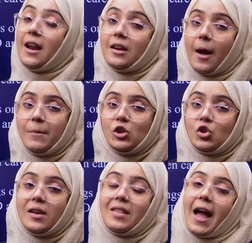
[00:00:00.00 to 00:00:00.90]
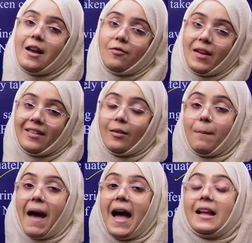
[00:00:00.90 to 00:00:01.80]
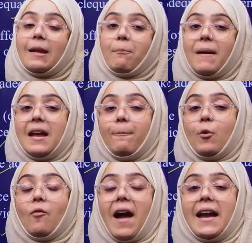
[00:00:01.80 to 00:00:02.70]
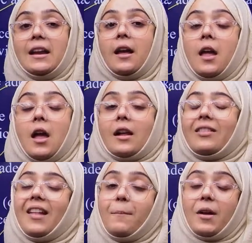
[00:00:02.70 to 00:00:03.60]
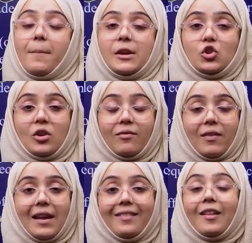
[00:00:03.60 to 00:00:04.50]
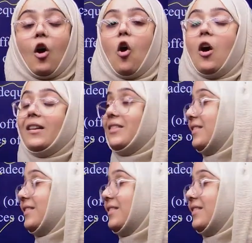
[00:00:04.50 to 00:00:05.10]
are commissions and fees. Bank may provide some commission fees or